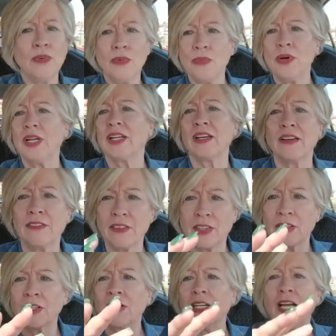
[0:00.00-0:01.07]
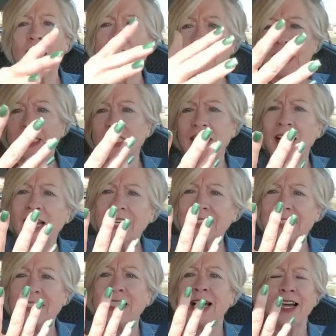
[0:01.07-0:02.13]
Whatever. I get, I
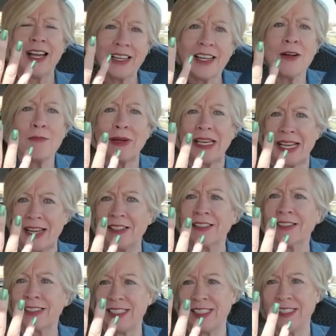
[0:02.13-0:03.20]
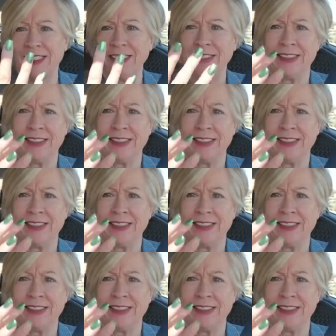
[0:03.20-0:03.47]
did, I got my nails did.